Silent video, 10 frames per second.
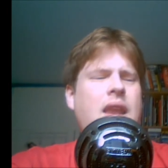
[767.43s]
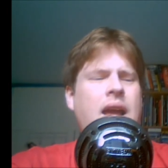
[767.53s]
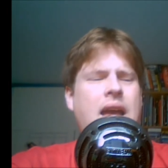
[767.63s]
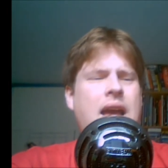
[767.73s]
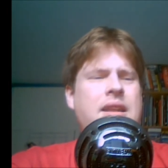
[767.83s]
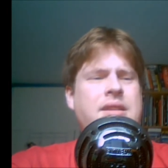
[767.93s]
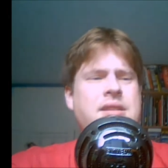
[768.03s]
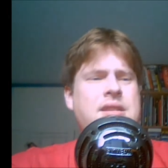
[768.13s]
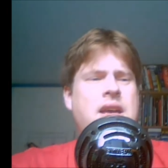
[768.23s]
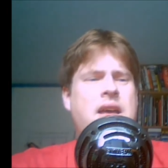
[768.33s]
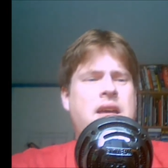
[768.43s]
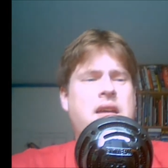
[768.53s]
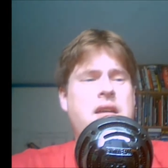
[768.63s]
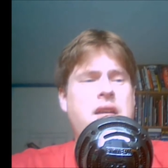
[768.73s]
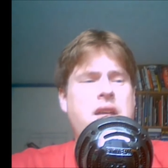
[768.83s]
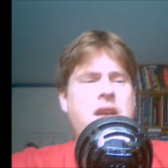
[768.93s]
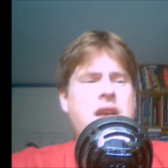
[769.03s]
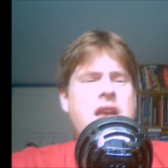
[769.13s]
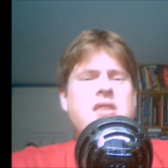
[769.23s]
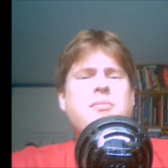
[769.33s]
And
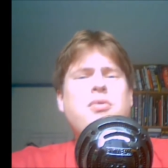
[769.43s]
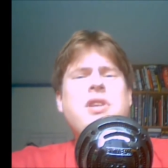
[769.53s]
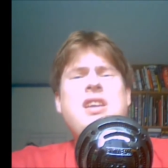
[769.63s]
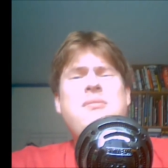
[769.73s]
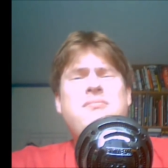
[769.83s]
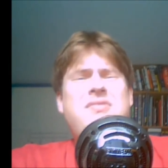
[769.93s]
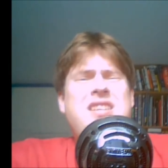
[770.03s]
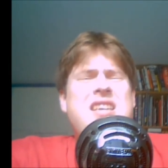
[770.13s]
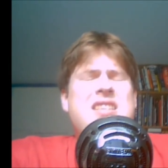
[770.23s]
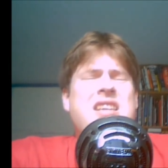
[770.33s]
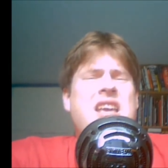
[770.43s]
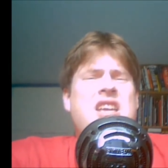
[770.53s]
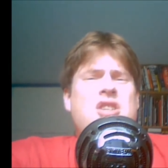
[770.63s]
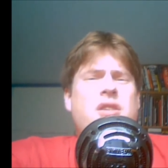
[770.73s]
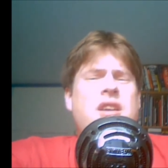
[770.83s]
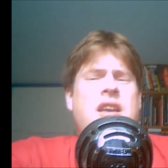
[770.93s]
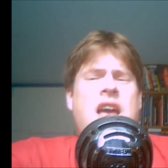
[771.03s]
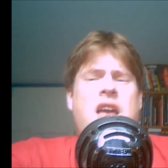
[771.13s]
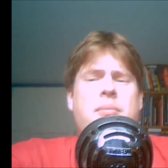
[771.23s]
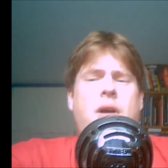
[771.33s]
it's a pretty decent-ish looking
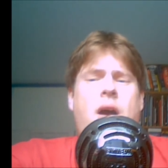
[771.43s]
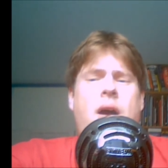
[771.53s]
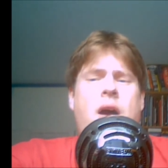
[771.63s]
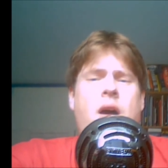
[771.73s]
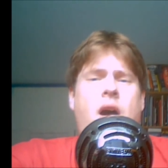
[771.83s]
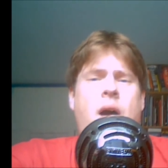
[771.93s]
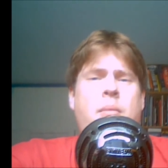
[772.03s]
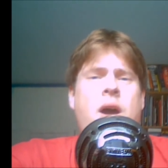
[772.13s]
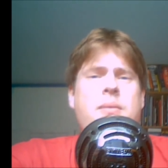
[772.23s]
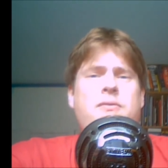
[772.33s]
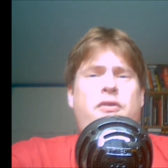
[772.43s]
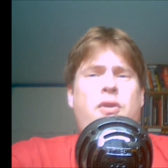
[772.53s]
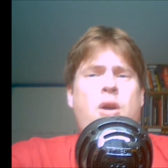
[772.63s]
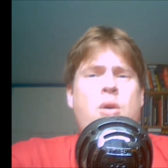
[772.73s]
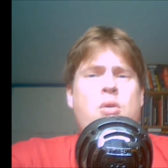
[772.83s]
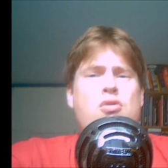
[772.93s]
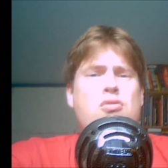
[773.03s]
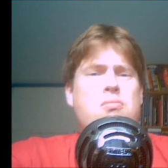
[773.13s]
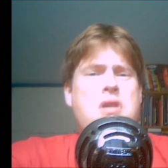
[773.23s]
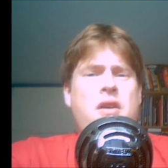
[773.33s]
game. I might
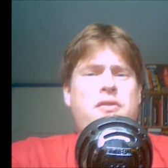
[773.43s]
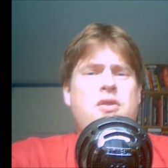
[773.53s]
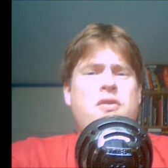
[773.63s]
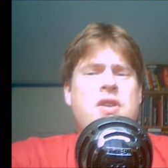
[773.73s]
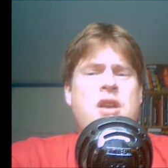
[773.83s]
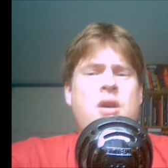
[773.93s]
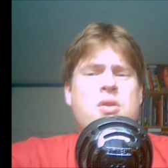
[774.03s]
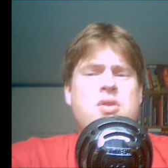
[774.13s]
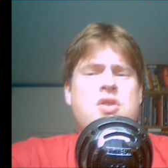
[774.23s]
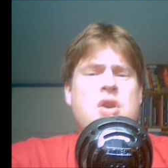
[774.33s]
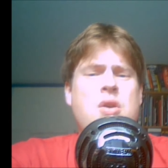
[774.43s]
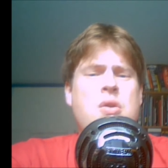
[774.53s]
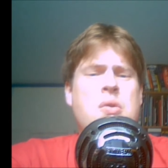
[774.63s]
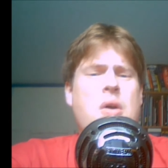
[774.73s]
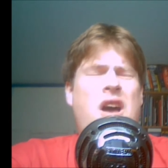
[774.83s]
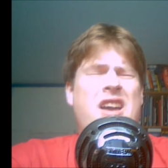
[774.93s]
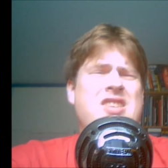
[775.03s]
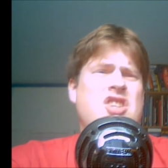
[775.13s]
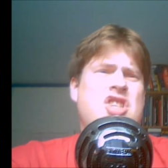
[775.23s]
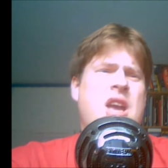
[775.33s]
throw a few videos or two.
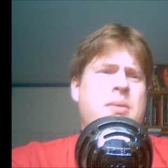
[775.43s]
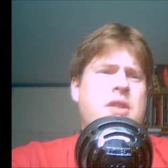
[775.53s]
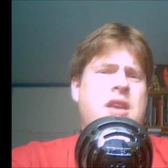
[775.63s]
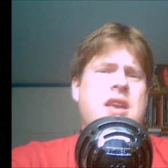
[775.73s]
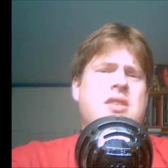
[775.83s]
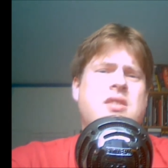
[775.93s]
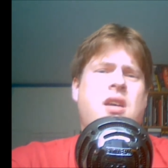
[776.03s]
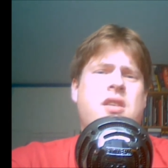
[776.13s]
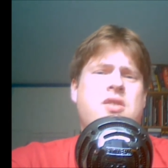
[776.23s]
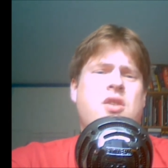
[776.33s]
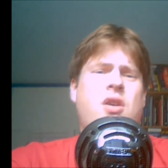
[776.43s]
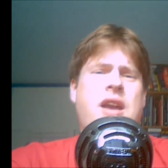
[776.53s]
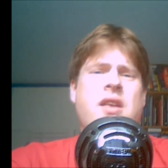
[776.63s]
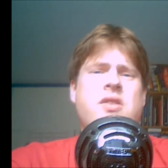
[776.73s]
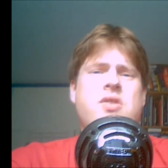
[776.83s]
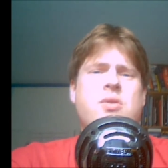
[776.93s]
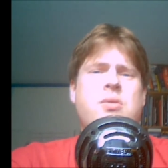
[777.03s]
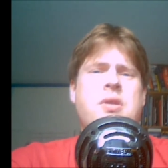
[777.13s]
It's a shame that the Kickstarter got cancelled.